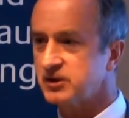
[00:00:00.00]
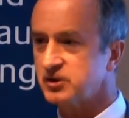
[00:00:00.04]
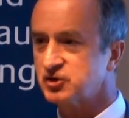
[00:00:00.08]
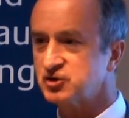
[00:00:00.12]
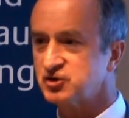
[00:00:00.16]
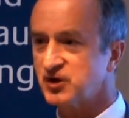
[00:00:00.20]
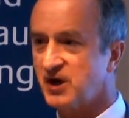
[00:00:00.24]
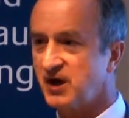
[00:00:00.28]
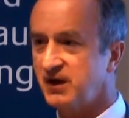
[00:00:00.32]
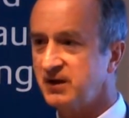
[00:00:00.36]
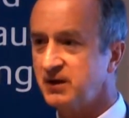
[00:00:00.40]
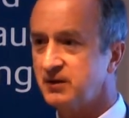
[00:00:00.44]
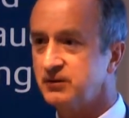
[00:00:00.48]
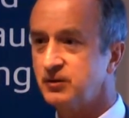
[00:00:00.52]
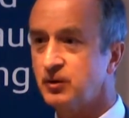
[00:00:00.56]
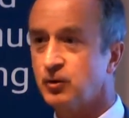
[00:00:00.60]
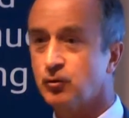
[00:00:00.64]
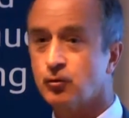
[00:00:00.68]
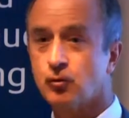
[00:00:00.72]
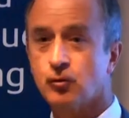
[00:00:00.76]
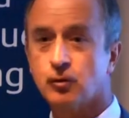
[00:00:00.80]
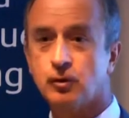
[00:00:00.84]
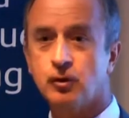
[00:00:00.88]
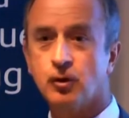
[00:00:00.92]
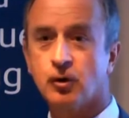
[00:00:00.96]
China,
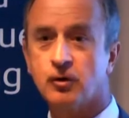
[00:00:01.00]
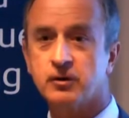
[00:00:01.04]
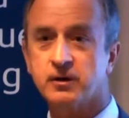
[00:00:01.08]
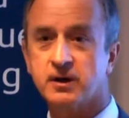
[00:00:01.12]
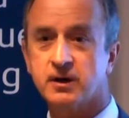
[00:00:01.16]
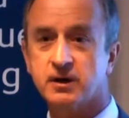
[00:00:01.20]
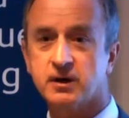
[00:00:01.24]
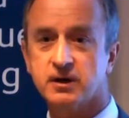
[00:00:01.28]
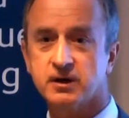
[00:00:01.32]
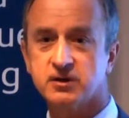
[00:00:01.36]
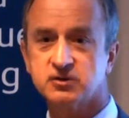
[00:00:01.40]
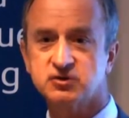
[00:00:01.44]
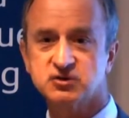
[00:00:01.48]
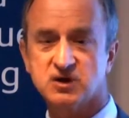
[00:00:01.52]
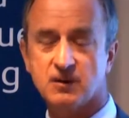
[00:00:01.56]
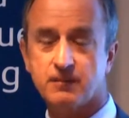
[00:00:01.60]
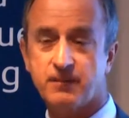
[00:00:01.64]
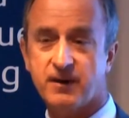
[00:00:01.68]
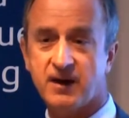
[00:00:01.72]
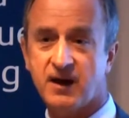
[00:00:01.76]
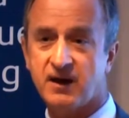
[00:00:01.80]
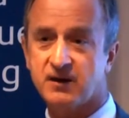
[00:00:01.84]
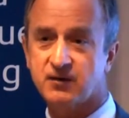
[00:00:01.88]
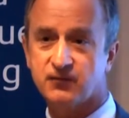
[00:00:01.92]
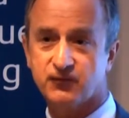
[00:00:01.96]
no longer
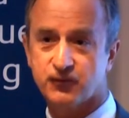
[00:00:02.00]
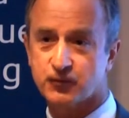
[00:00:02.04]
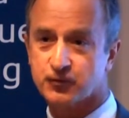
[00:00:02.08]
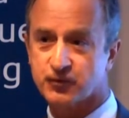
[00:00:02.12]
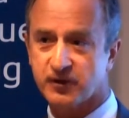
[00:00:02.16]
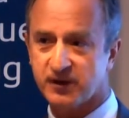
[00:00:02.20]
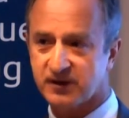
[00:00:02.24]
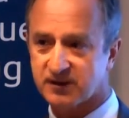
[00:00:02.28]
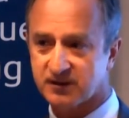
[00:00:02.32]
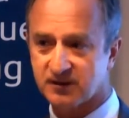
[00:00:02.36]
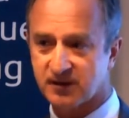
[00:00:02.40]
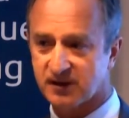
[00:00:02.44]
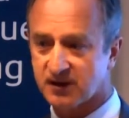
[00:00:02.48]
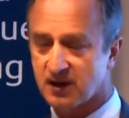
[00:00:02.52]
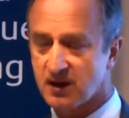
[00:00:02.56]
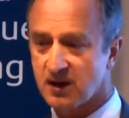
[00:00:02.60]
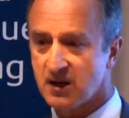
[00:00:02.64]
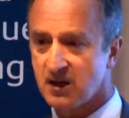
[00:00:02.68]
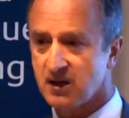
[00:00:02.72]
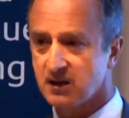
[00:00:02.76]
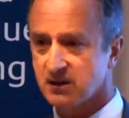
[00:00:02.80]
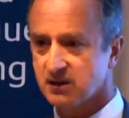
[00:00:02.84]
Japan, for reasons